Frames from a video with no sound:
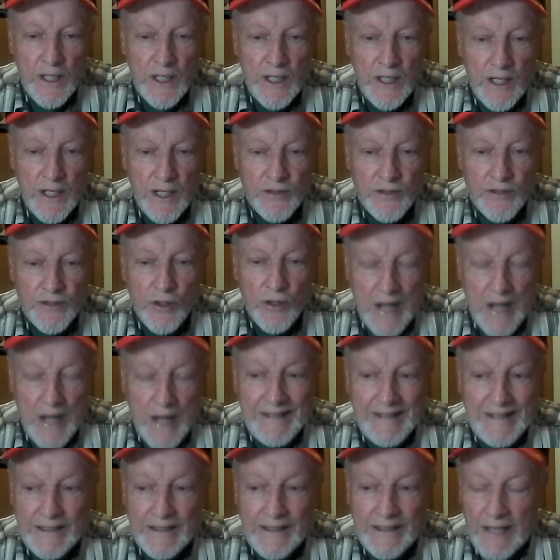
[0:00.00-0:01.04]
And so I
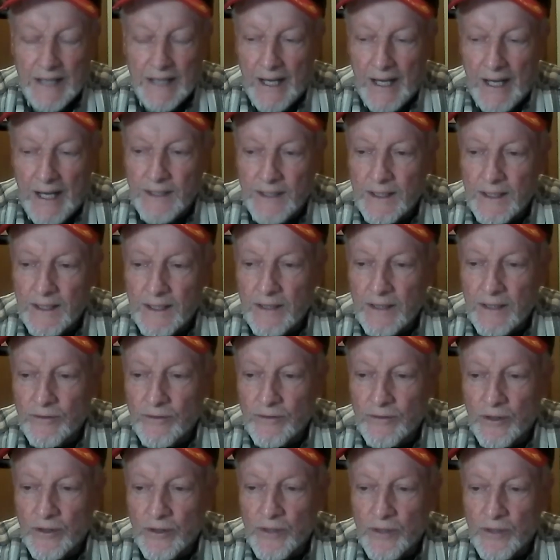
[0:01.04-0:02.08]
did that. I don't
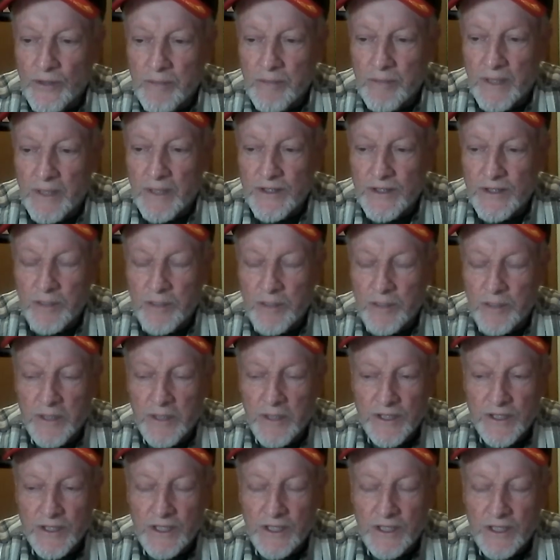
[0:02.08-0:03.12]
know that my
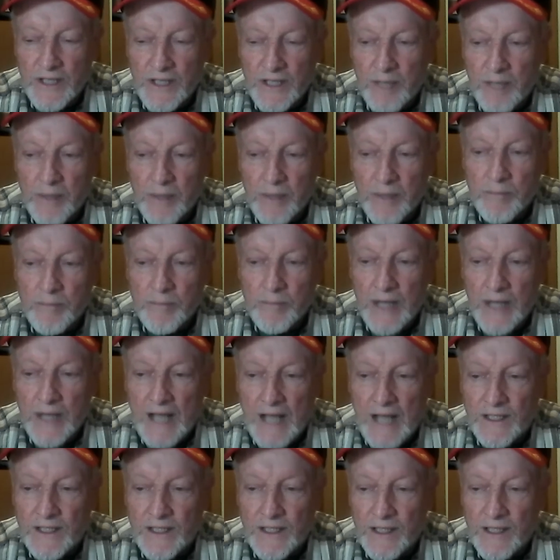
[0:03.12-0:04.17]
siblings did that, but, but
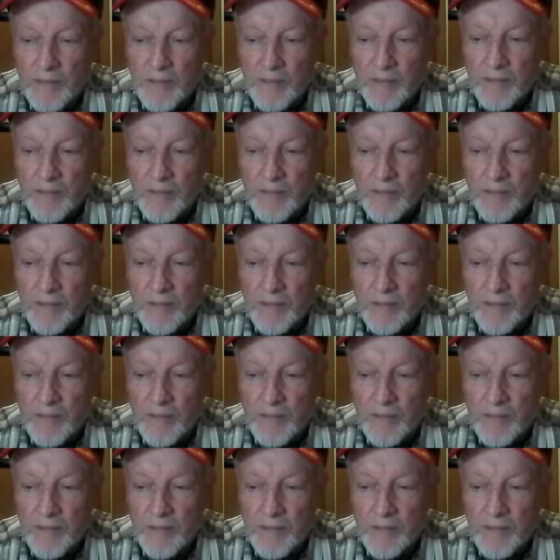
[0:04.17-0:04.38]
I did.